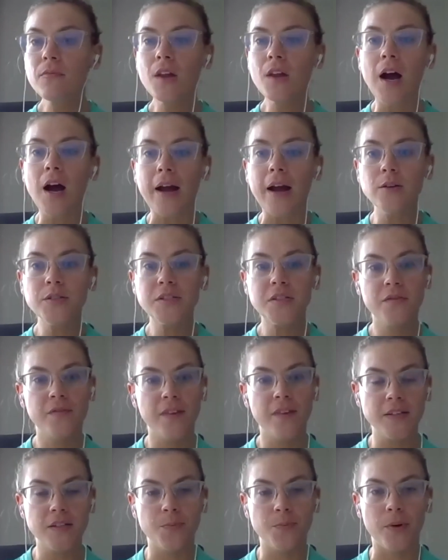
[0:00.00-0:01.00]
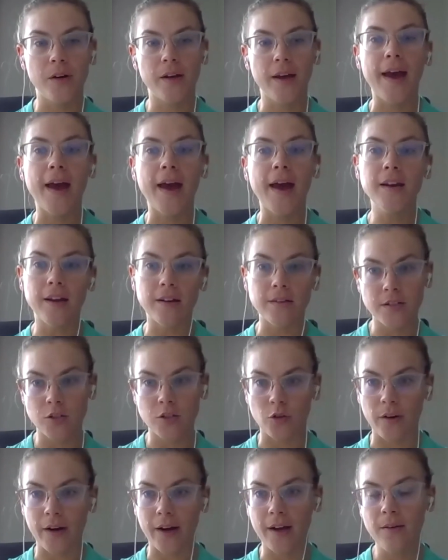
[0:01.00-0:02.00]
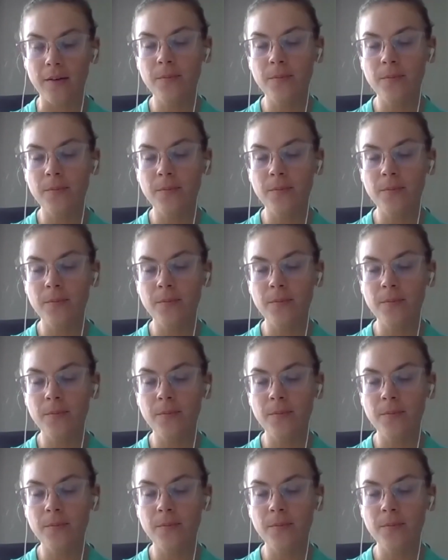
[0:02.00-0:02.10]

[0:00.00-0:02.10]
I use Facebook and Instagram.